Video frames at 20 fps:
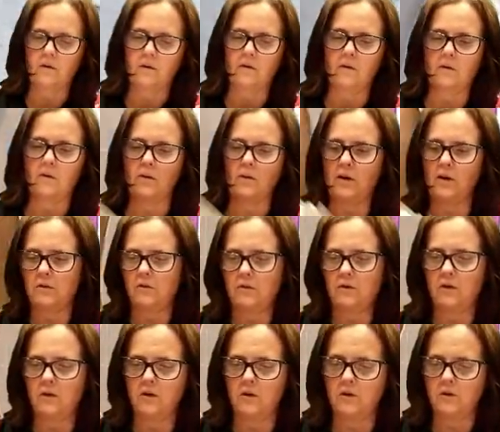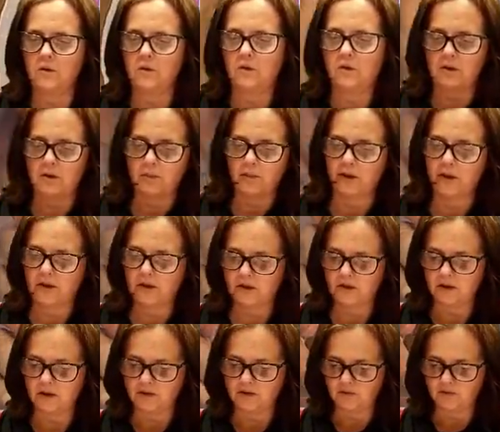we don't lose the
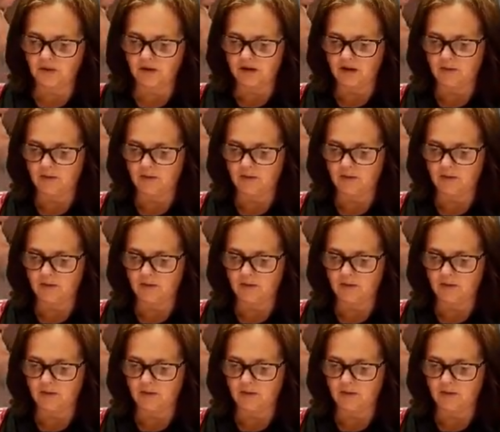pieces. Right,